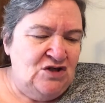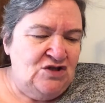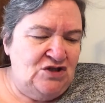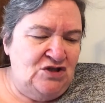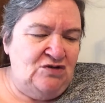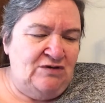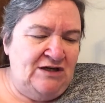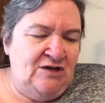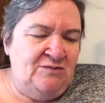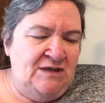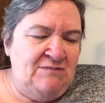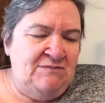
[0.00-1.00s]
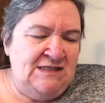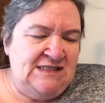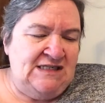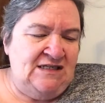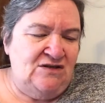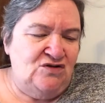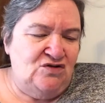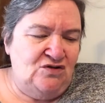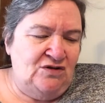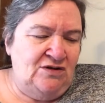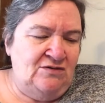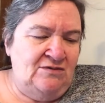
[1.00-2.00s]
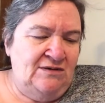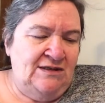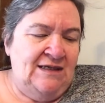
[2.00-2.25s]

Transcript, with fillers: Do you hear me, Missy? Do you?